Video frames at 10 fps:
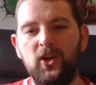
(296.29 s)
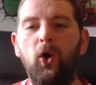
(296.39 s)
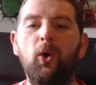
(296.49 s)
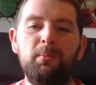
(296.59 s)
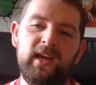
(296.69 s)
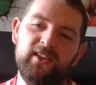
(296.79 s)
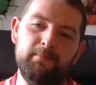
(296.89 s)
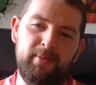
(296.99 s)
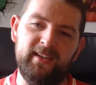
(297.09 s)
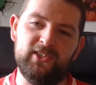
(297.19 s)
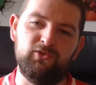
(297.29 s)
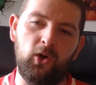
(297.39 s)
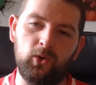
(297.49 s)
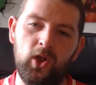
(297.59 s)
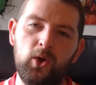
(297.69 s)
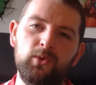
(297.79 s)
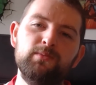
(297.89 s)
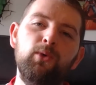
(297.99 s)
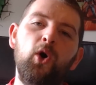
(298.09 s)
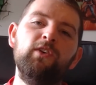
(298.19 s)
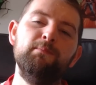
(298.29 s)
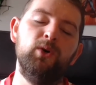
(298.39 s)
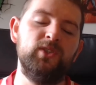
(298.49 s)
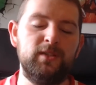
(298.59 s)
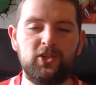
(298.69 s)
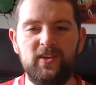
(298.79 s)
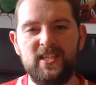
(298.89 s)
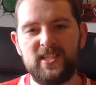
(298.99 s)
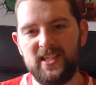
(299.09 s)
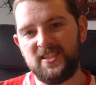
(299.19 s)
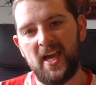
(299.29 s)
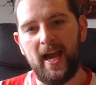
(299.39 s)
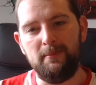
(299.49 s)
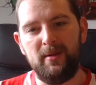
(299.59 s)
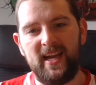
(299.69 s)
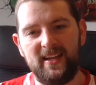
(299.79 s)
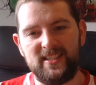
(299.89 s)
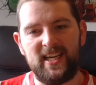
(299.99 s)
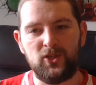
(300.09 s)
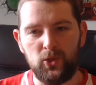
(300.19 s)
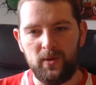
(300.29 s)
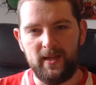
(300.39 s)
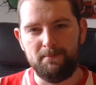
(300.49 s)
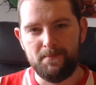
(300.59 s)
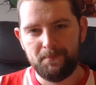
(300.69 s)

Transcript: albeit that Billy's role was more and more decreased as time began to catch up with him.